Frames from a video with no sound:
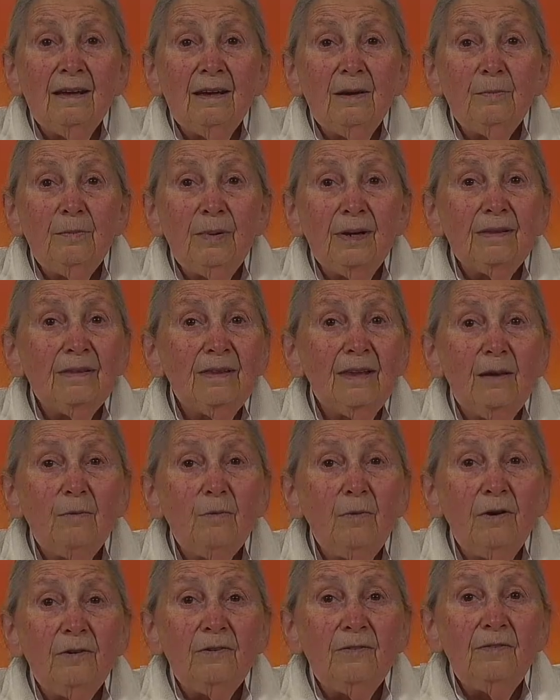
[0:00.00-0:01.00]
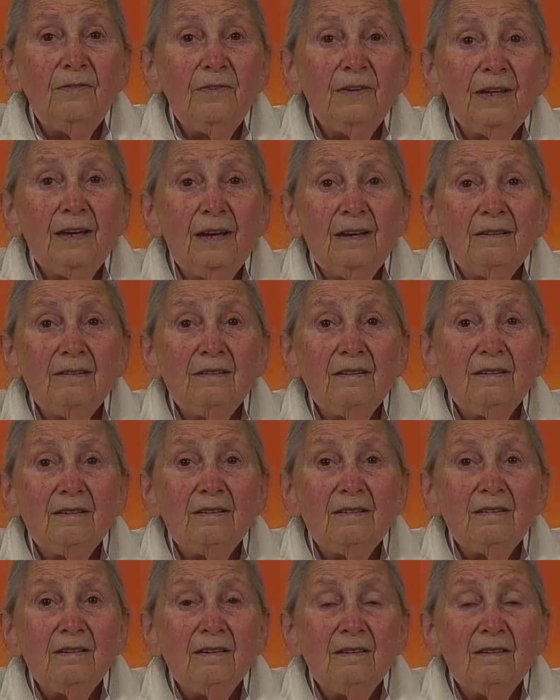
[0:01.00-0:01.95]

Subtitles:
but they won't forget it.